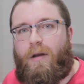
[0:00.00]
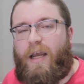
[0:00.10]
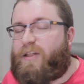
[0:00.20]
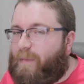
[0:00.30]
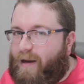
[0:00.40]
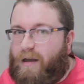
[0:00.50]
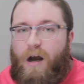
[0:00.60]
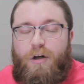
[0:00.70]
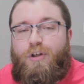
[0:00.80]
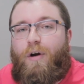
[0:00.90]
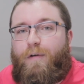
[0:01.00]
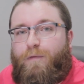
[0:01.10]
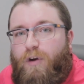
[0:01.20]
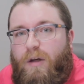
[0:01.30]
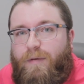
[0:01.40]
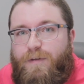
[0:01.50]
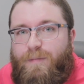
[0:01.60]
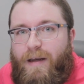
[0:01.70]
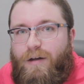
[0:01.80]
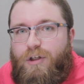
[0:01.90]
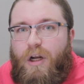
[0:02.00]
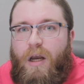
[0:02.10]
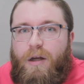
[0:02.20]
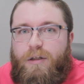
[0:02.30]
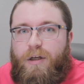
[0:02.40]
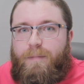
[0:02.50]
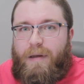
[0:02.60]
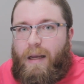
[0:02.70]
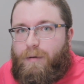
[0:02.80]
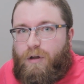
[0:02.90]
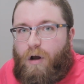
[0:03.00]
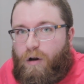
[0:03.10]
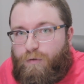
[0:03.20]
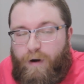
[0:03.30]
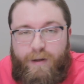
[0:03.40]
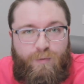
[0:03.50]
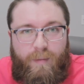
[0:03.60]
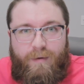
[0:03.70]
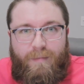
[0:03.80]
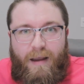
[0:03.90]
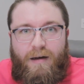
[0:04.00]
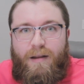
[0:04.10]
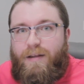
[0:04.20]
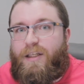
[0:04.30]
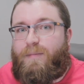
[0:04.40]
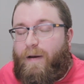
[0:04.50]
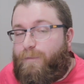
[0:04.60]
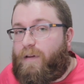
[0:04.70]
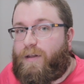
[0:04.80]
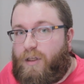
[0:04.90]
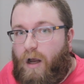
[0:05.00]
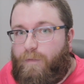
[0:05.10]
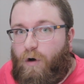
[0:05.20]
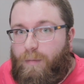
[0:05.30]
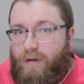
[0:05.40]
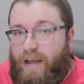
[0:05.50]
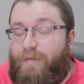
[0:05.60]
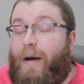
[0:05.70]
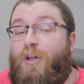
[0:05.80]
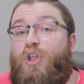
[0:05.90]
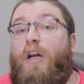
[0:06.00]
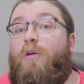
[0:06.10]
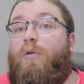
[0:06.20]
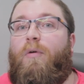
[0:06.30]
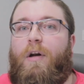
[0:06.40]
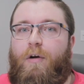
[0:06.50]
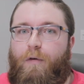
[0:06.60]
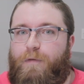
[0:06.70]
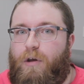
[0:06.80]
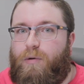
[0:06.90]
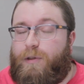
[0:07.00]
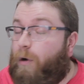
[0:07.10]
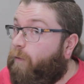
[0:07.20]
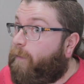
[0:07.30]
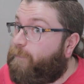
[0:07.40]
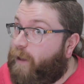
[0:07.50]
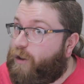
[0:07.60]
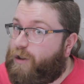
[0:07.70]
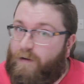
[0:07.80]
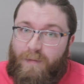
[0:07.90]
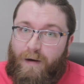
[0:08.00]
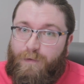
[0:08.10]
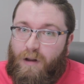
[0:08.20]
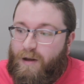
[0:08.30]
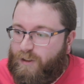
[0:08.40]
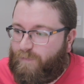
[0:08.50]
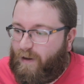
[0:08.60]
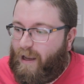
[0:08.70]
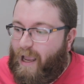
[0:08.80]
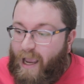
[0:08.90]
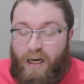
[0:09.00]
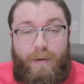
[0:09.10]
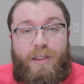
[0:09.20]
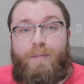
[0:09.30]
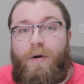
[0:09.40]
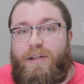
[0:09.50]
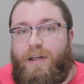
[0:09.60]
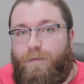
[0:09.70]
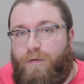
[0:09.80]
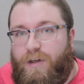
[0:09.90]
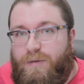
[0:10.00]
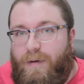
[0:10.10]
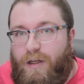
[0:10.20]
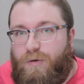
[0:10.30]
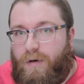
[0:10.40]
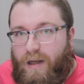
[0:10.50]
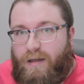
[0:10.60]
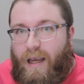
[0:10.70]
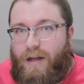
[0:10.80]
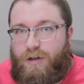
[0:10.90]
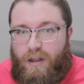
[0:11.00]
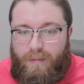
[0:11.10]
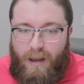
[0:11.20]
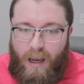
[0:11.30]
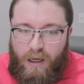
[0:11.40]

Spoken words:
It's my gosh darn freedom of speech to be able to call trans women men. This is my philosophical belief. My gender critical views are a reflection of my philosophy, and I'm expressing free speech when I engage in them.